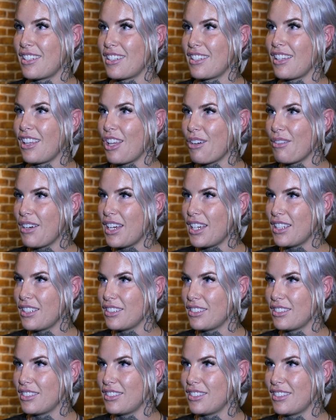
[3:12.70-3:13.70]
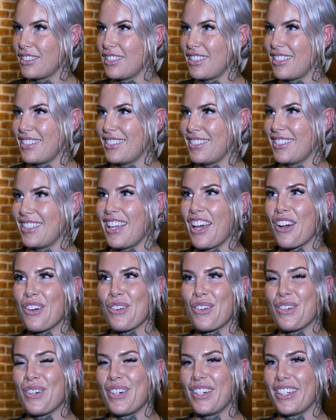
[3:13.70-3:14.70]
Lower?
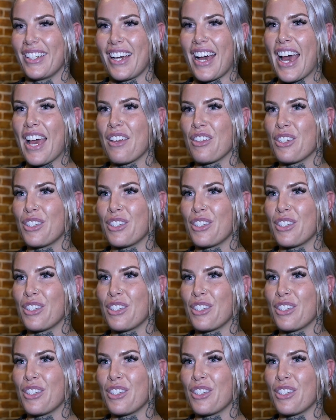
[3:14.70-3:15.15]
I